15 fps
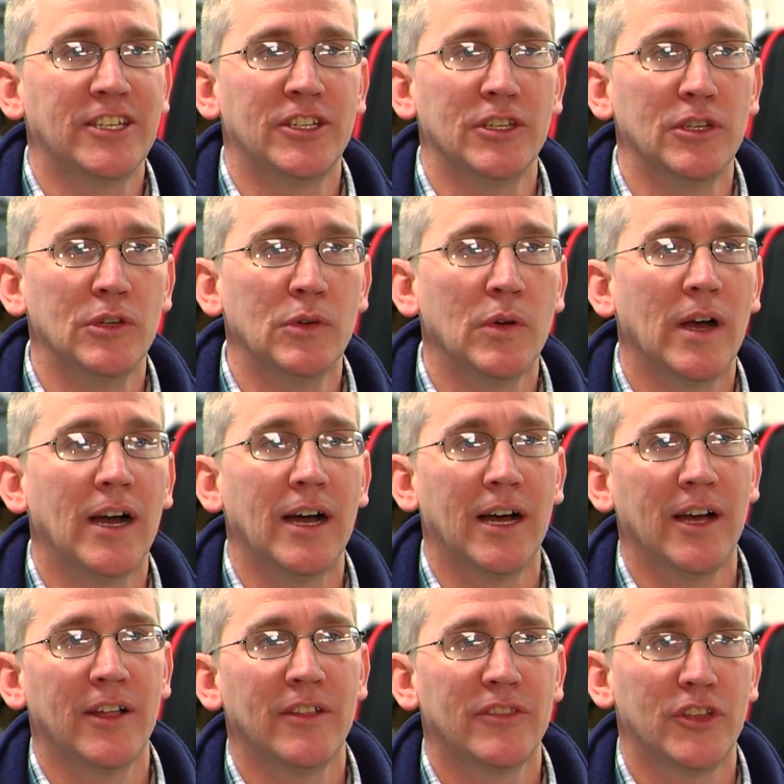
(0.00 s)
to
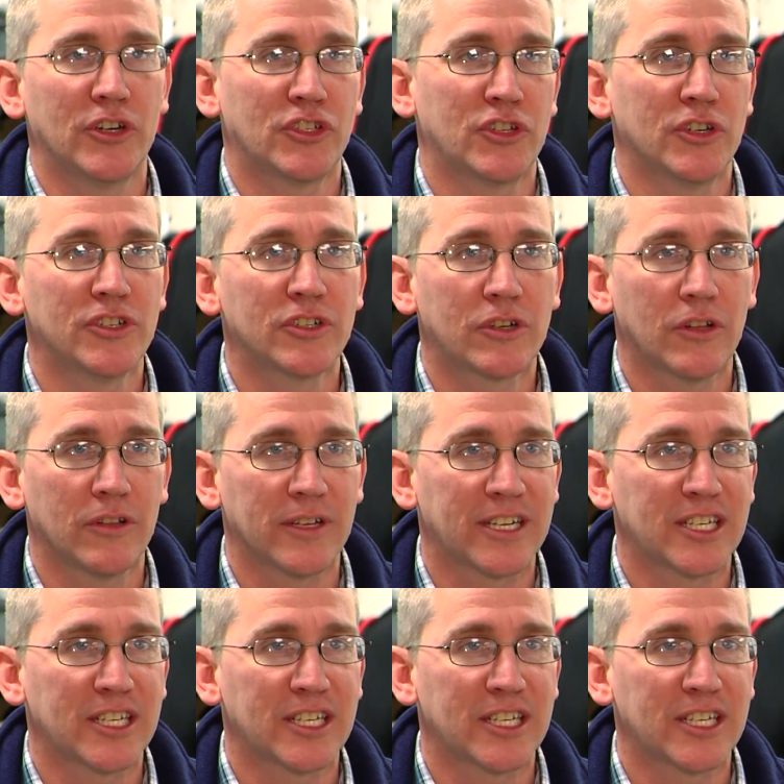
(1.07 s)
uh, their surgical